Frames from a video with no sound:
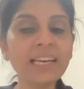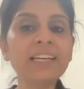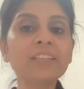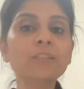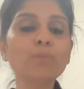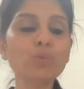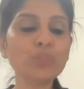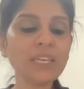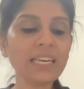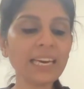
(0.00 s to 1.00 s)
It is
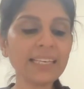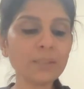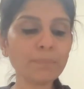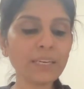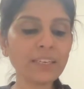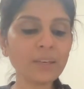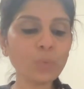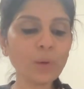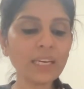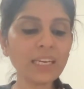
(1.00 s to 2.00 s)
mostly expected
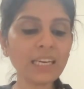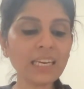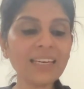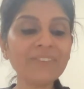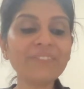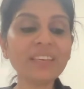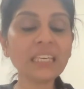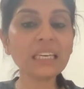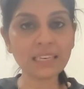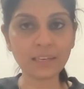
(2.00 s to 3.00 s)
only in a
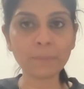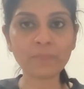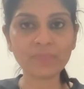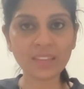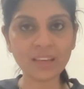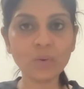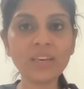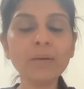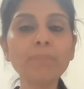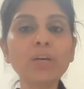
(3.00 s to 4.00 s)
vegan,
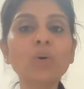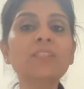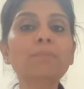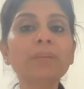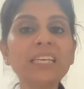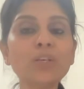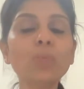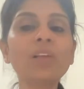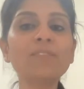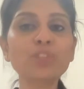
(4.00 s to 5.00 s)
okay? Because
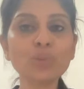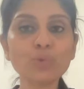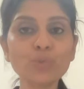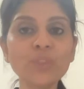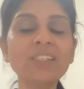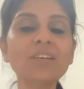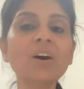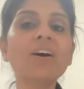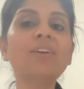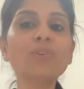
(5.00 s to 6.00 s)
B12 sources
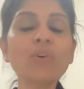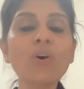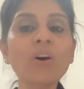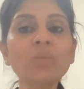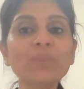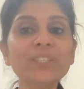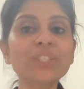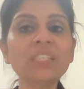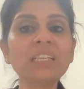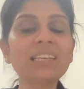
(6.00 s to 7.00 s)
are
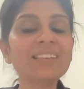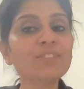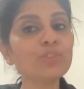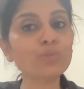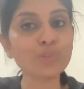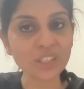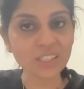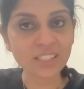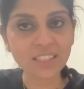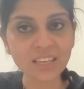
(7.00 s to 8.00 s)
non-vegetarian
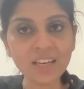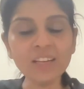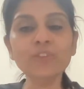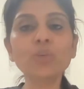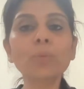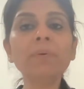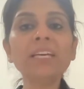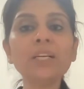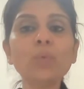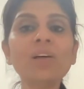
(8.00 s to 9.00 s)
sources. So
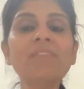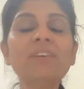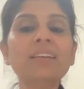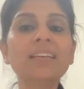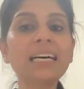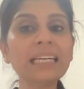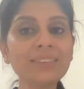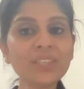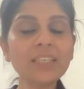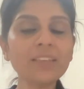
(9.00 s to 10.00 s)
B12
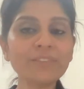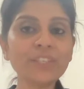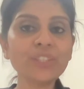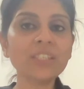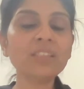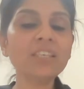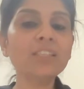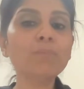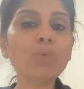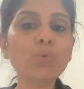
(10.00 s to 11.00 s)
dietary deficiency
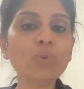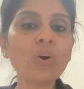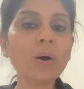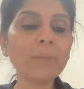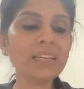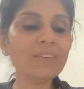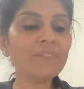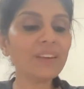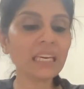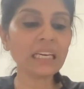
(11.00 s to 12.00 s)
is more common in
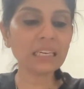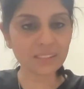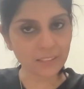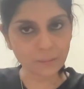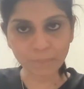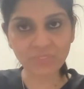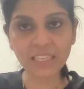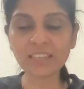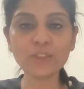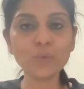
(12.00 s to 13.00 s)
veganism.
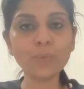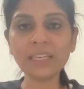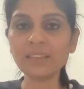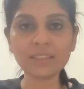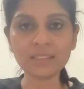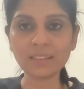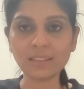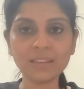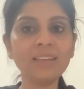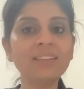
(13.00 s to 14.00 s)
That is one
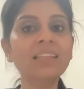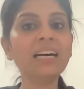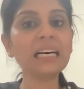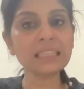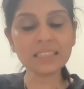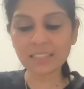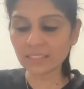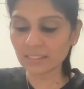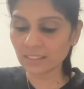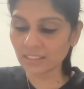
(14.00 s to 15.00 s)
reason. The other
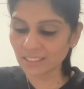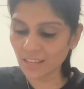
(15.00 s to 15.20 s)
reason is